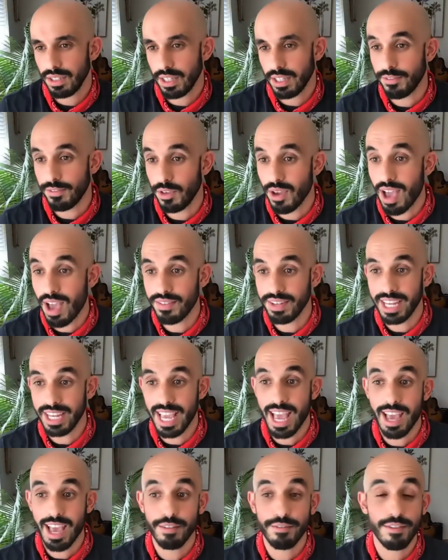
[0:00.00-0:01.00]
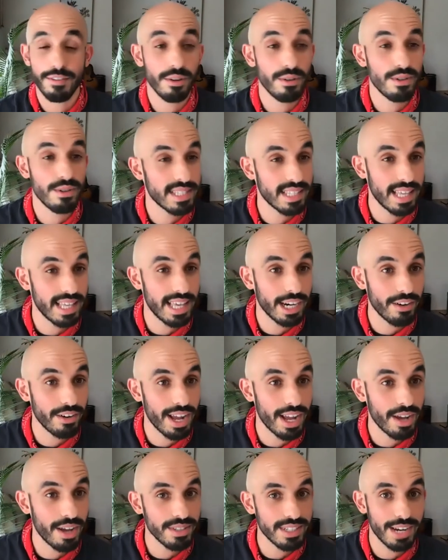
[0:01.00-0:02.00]
If you have any headphones lying
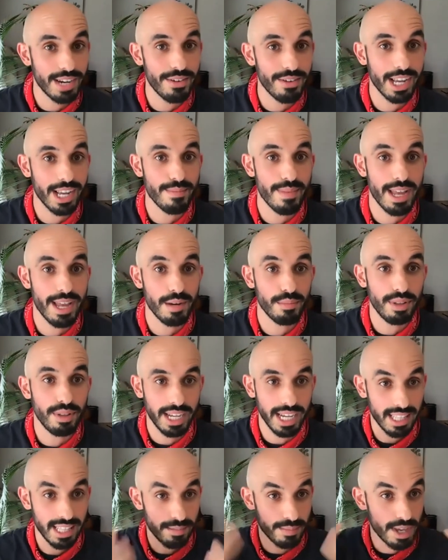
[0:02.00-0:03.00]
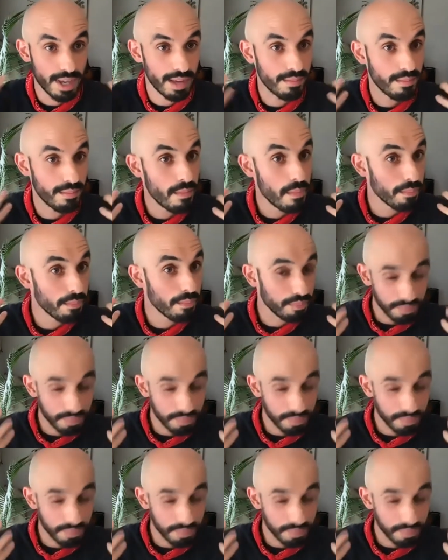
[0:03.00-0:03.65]
around, I recommend plugging them in,